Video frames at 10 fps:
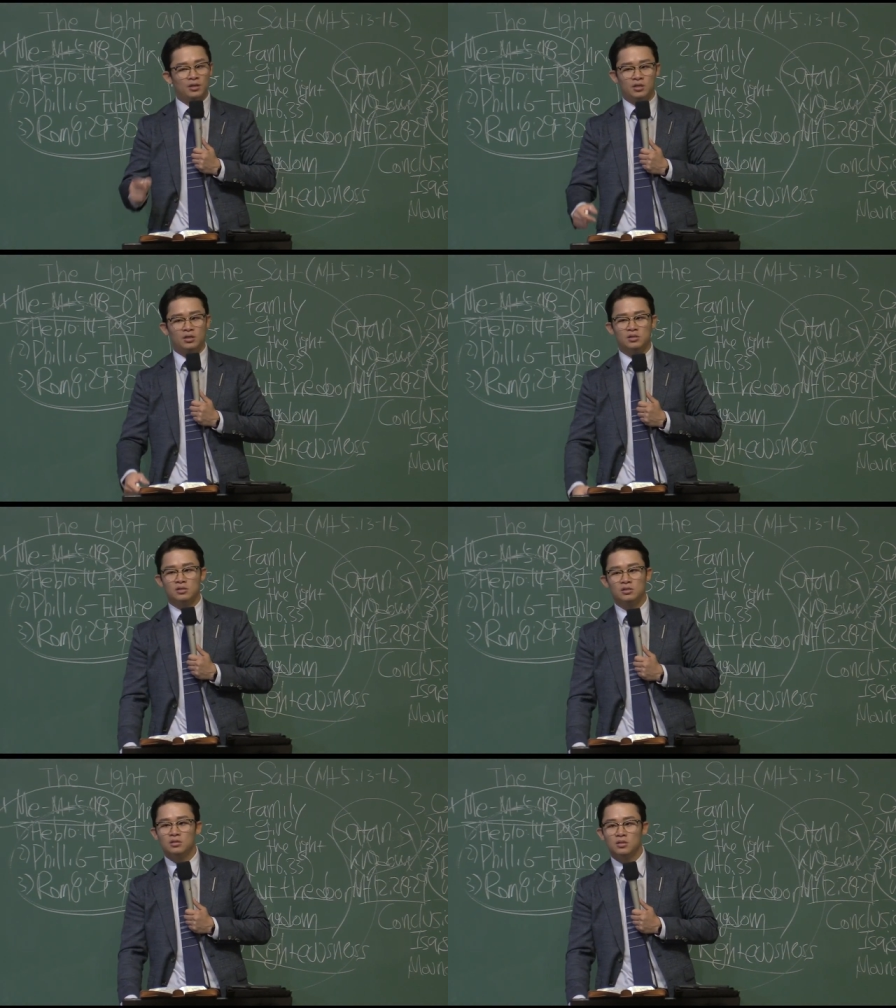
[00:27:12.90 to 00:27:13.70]

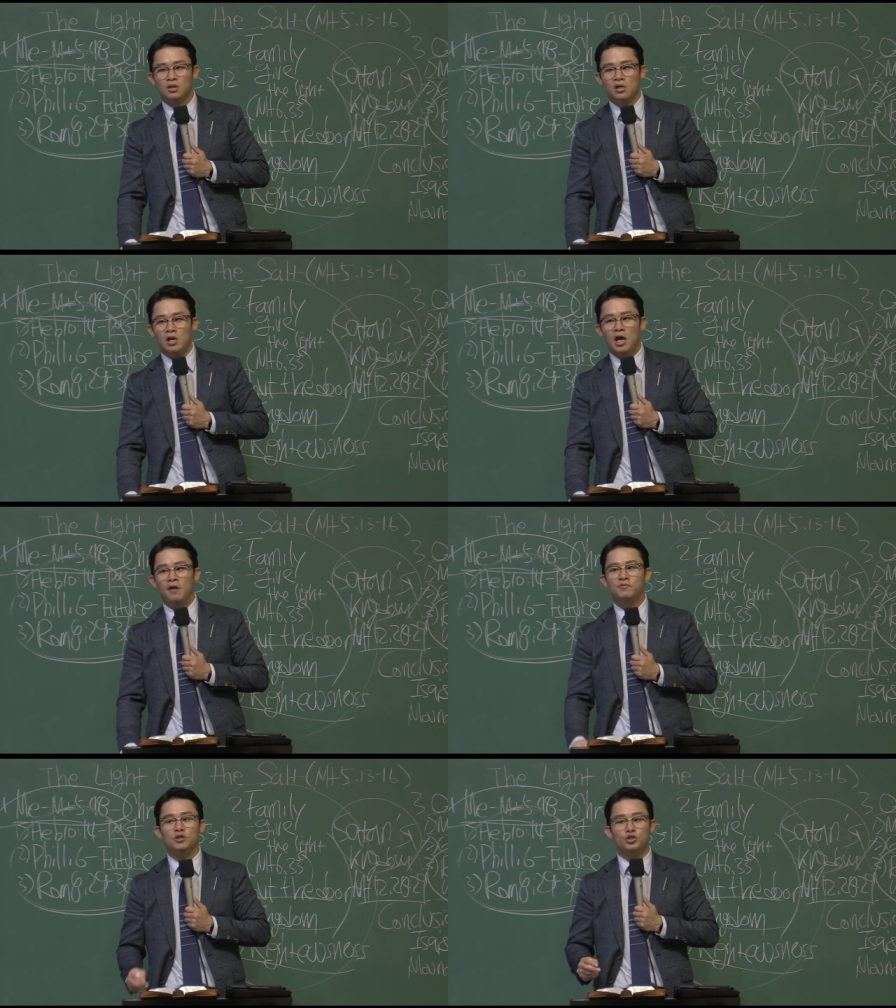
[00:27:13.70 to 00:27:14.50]
this.
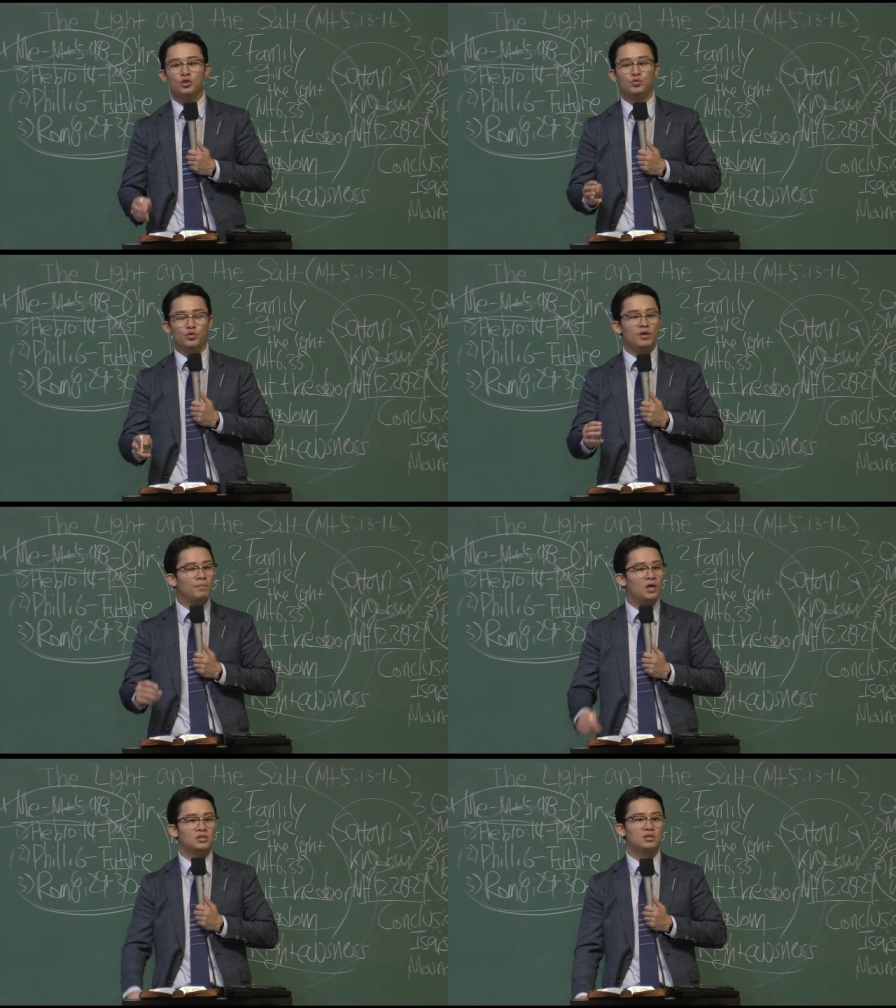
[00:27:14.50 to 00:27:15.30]
After two, three
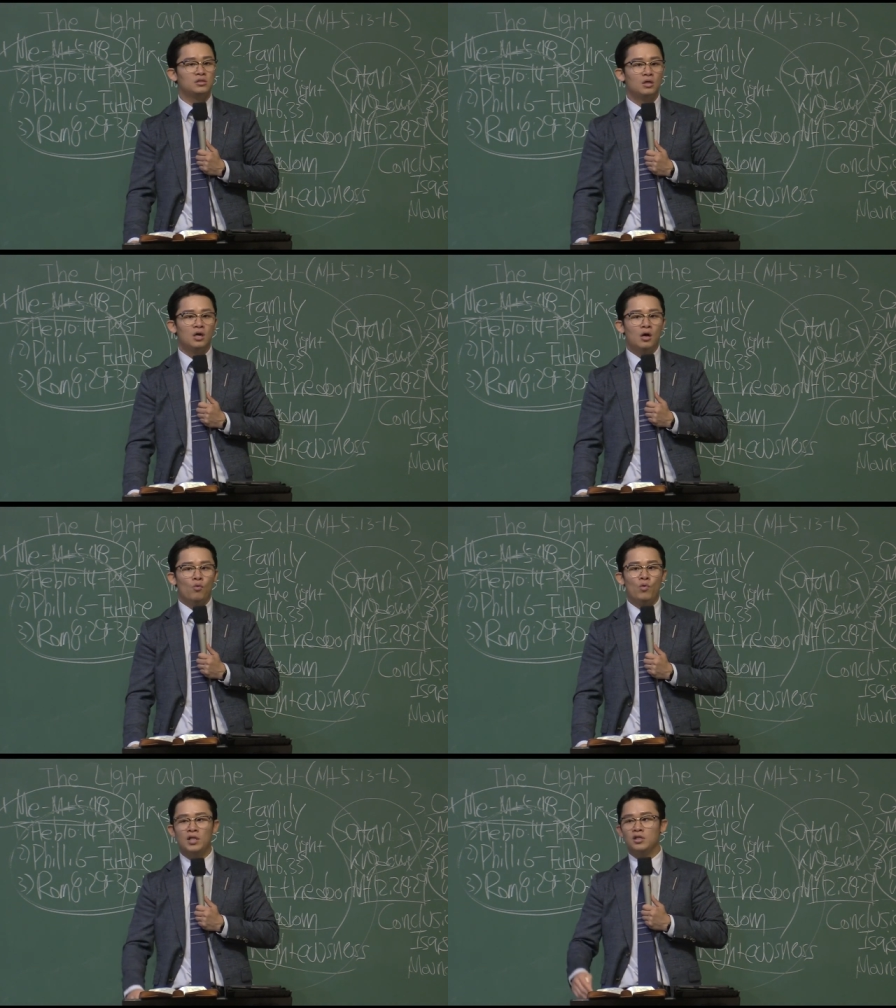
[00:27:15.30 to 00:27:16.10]
months,
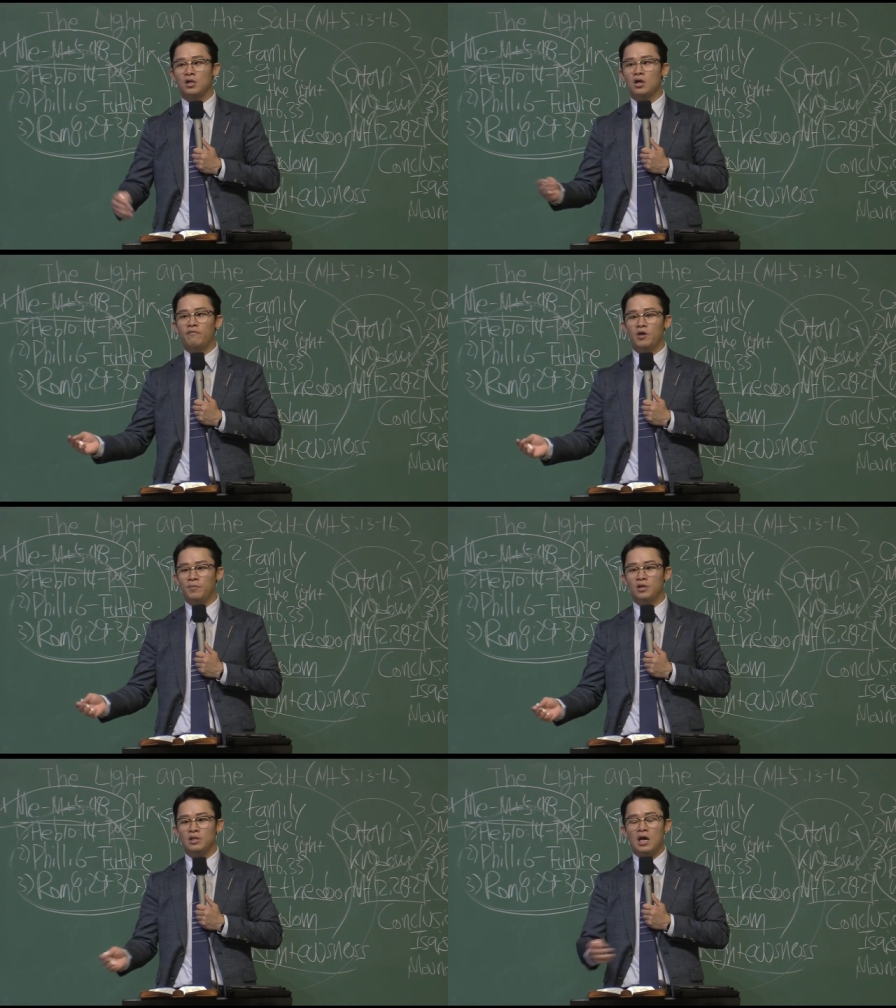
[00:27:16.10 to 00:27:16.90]
when the
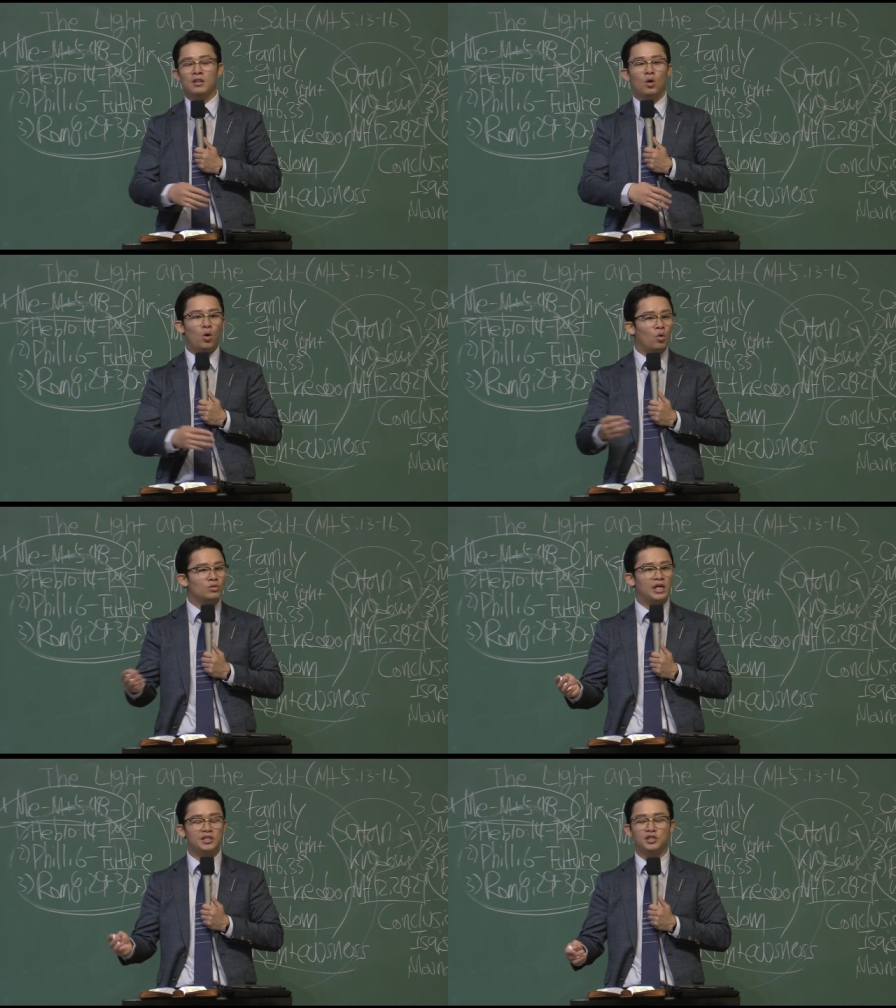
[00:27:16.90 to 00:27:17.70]
government and whole
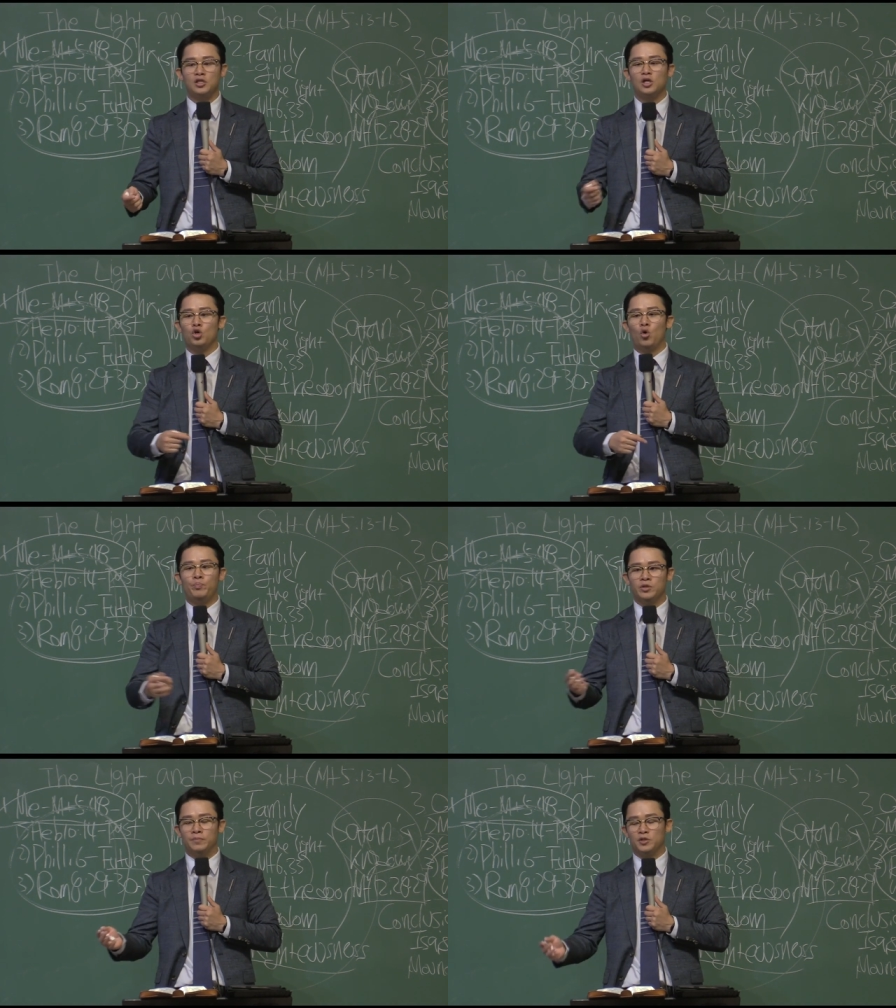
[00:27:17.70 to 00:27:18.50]
nation start to
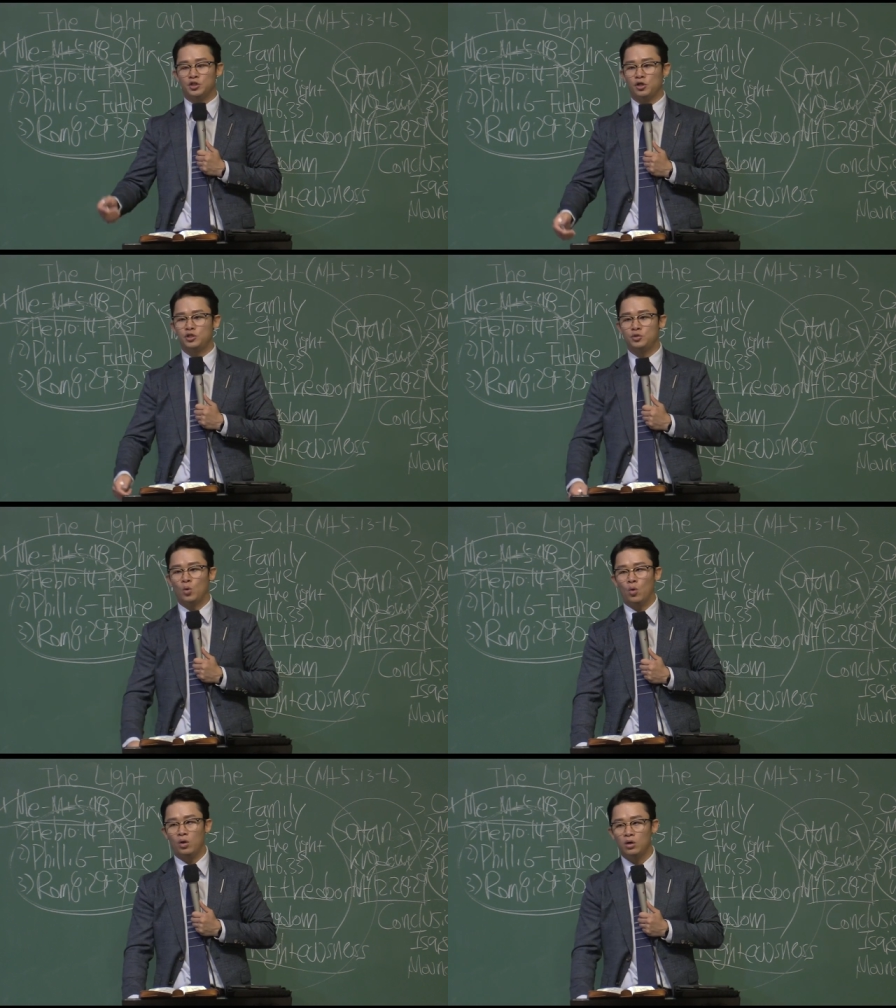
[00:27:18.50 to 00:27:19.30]
open up the church
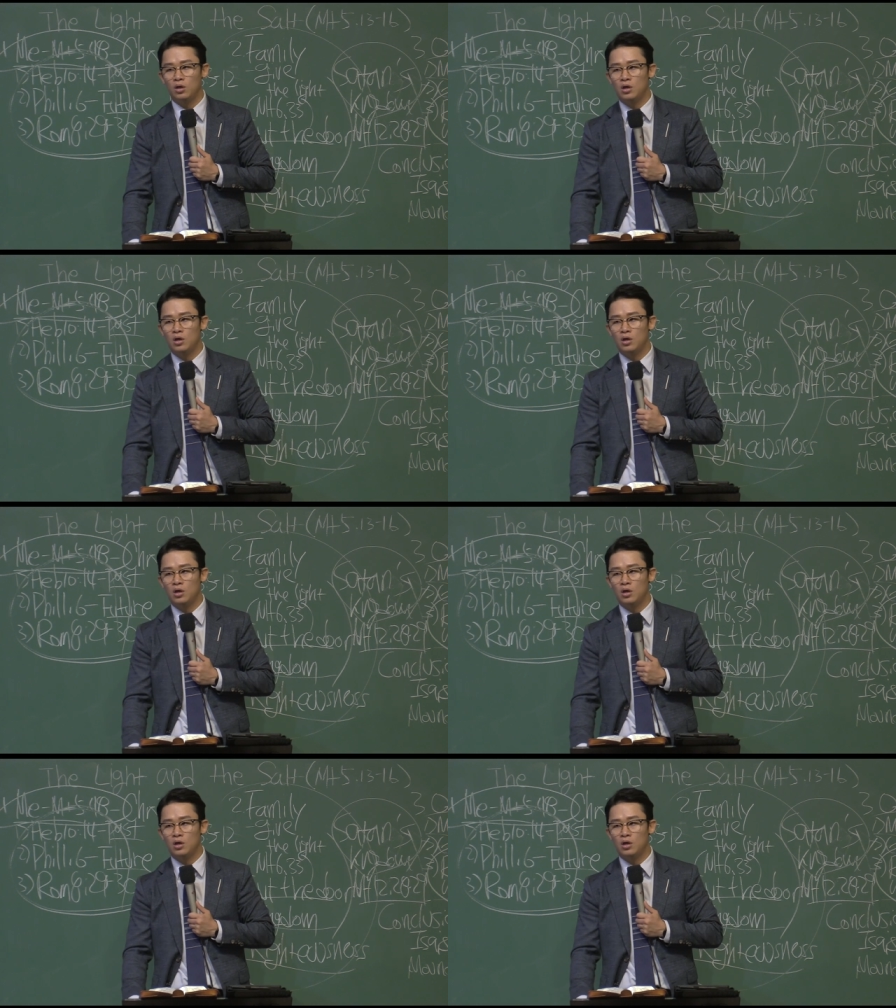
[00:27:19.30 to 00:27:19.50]
door,